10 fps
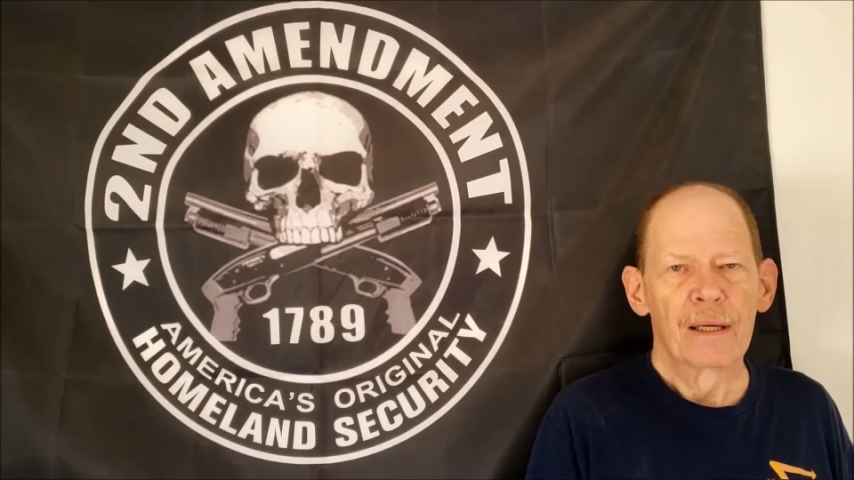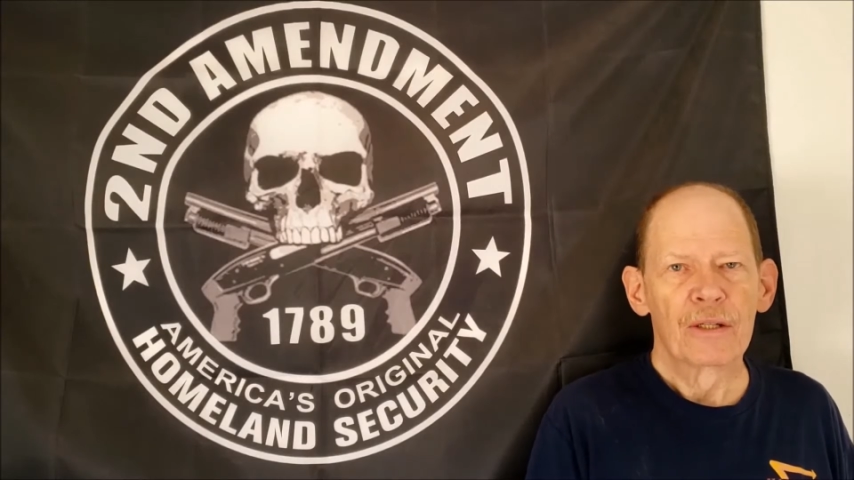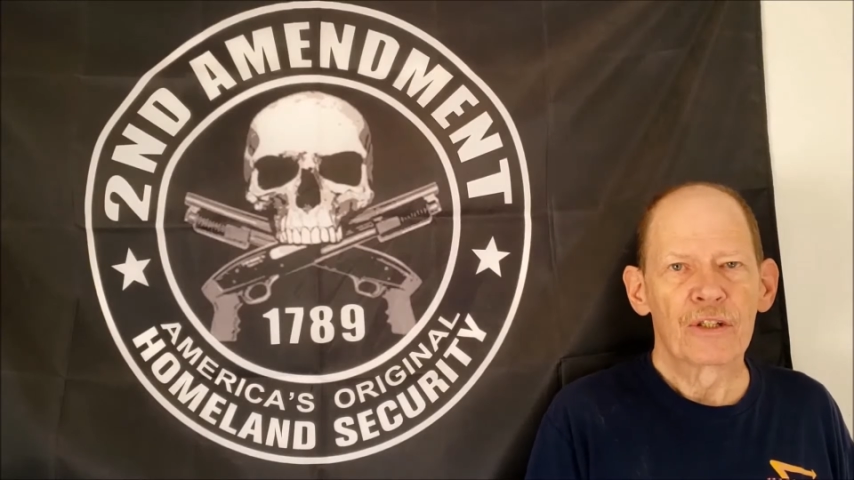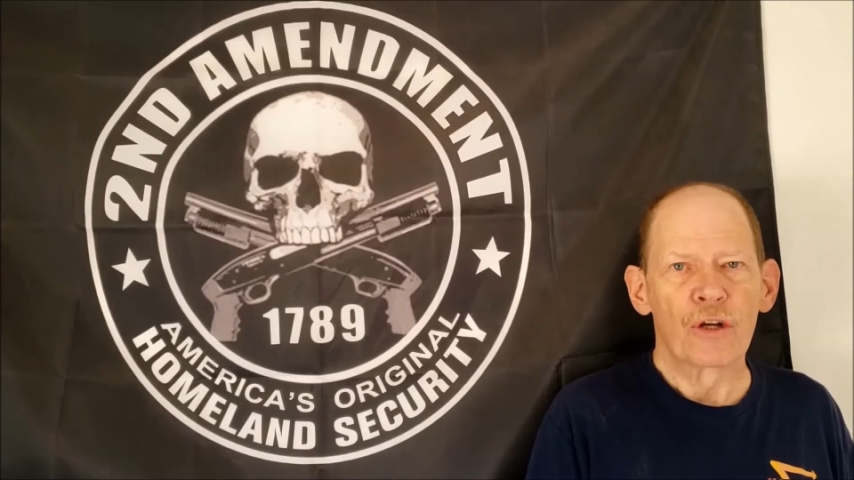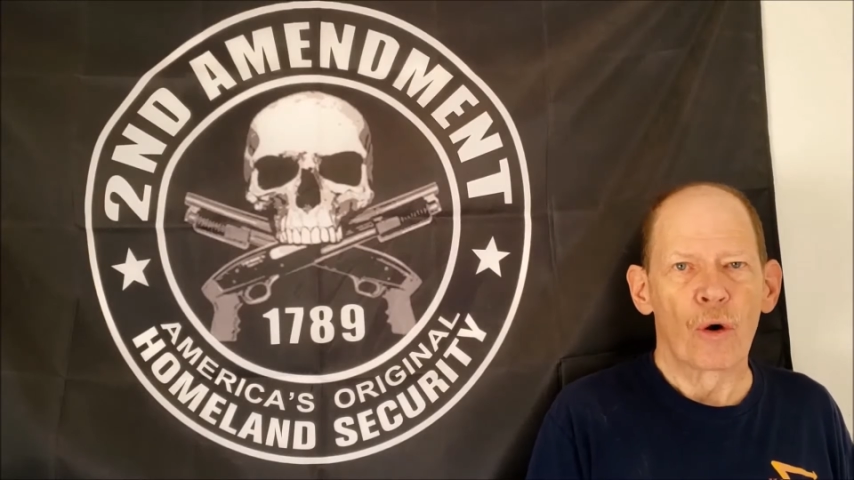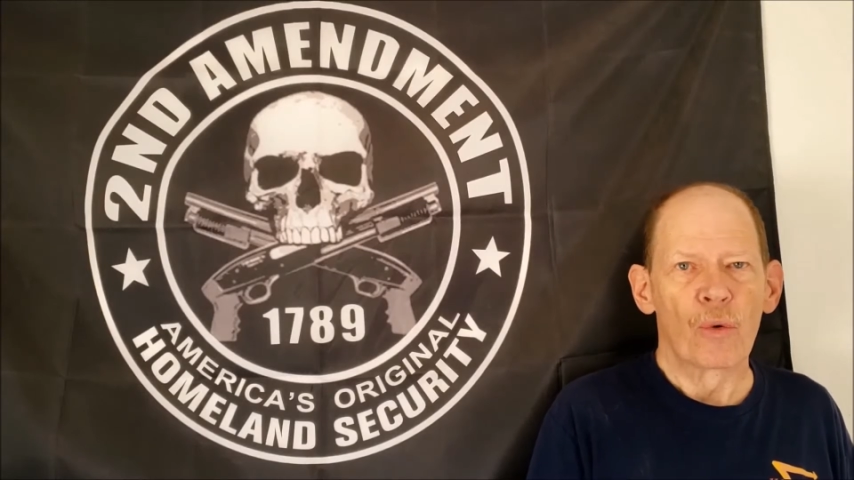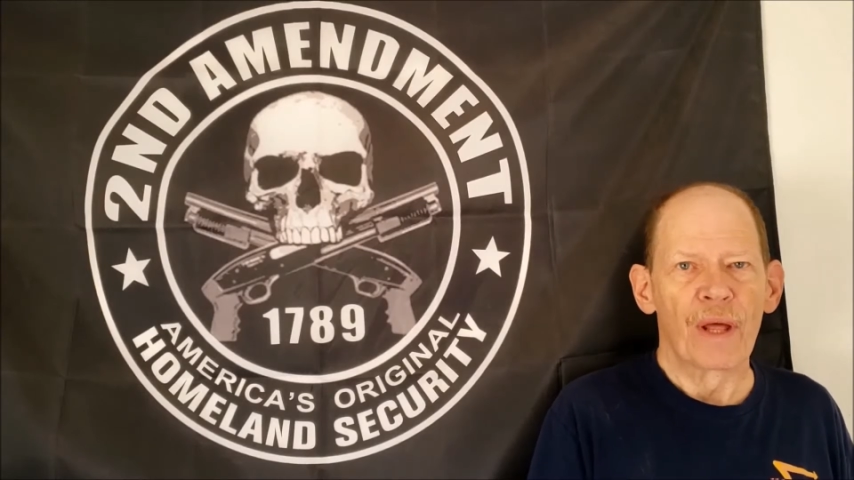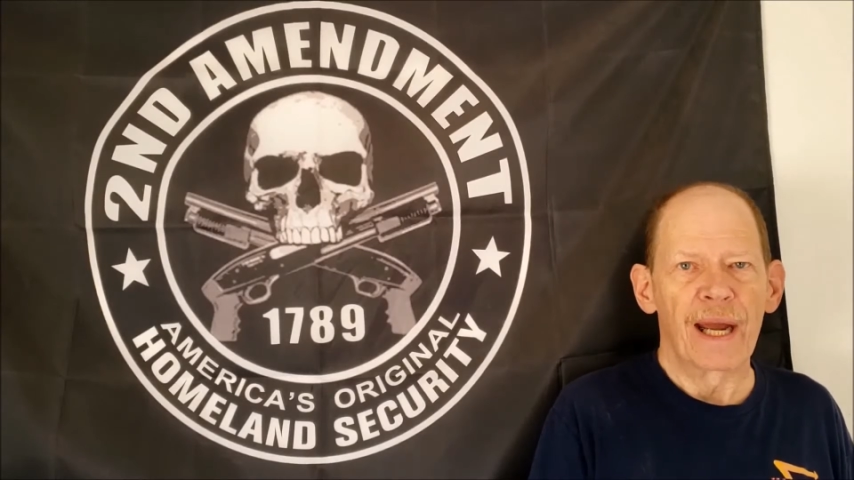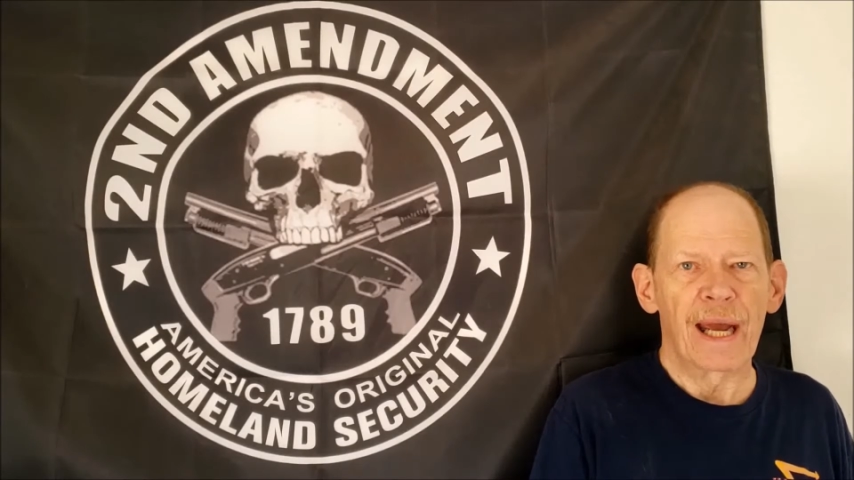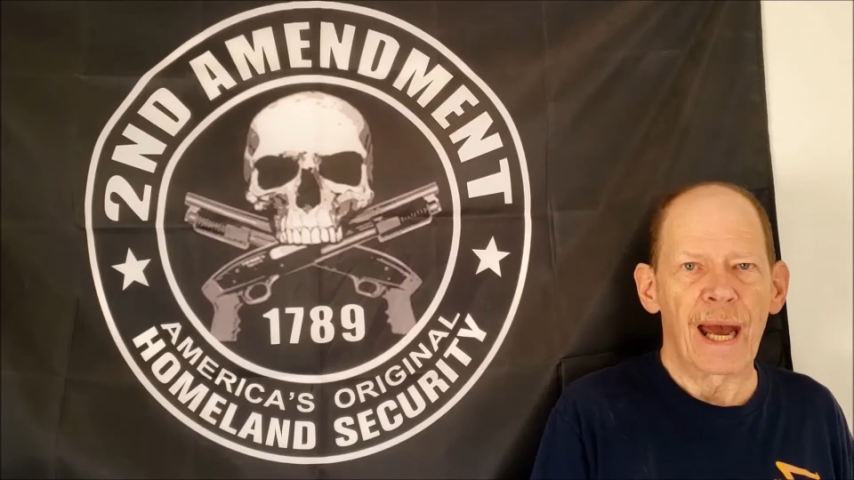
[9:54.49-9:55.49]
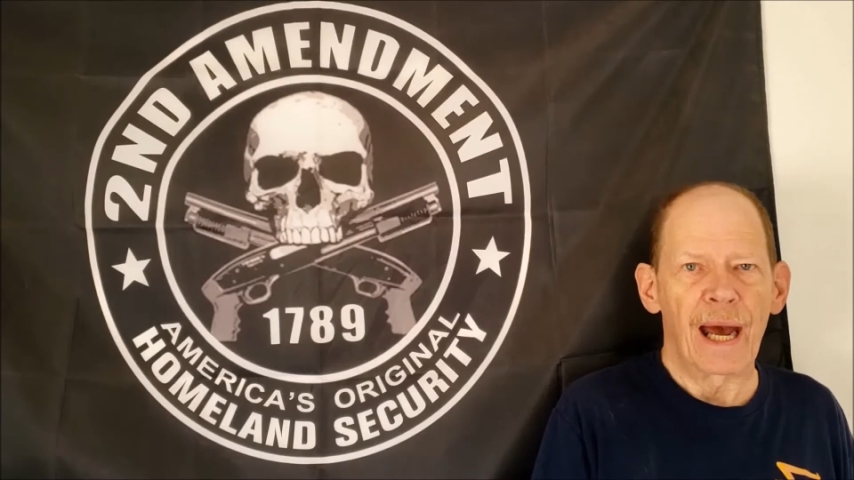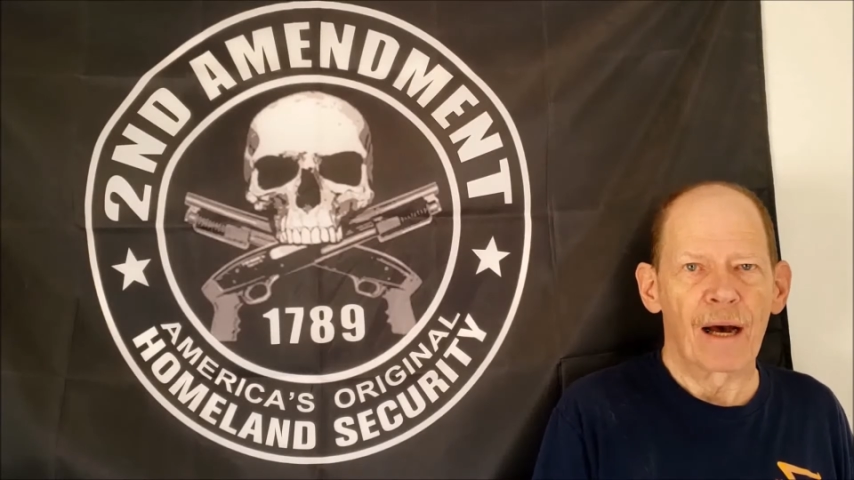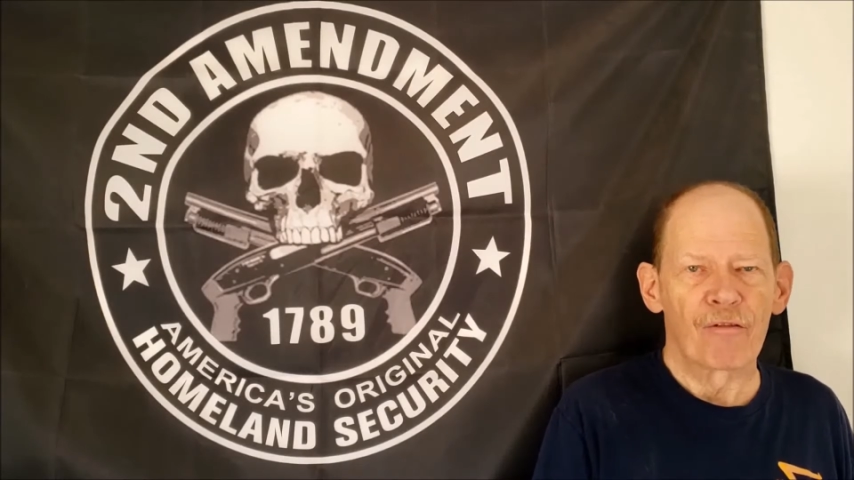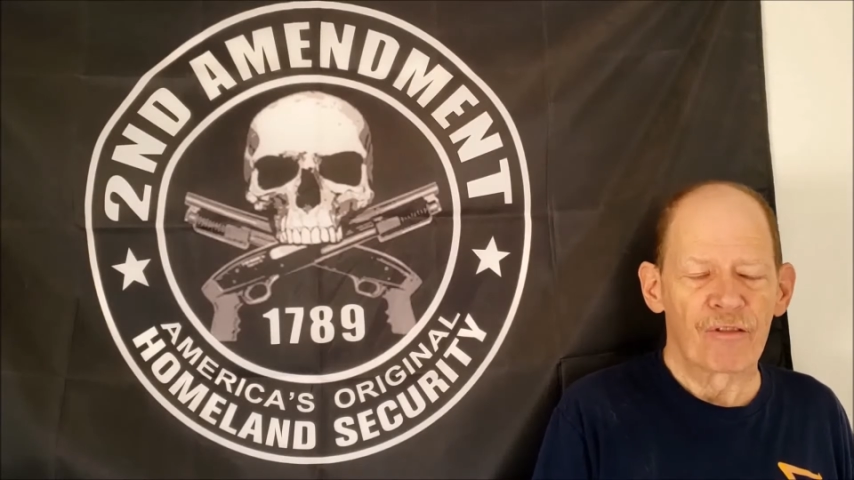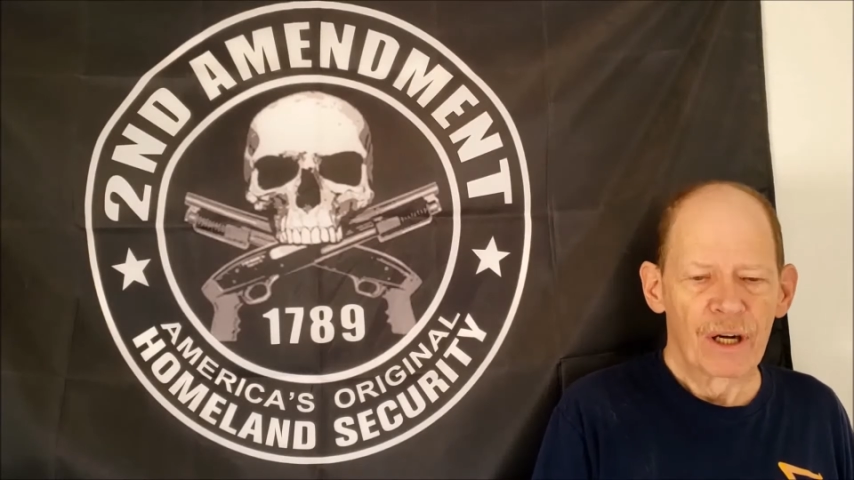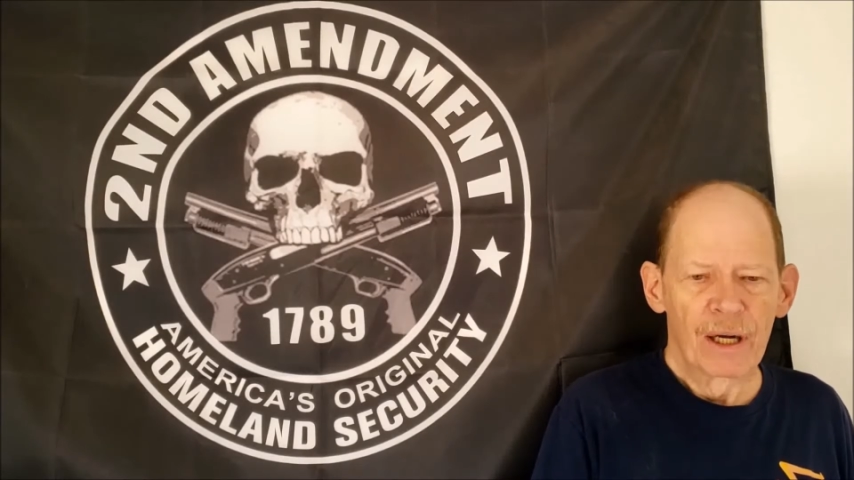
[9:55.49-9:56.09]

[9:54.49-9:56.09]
So they have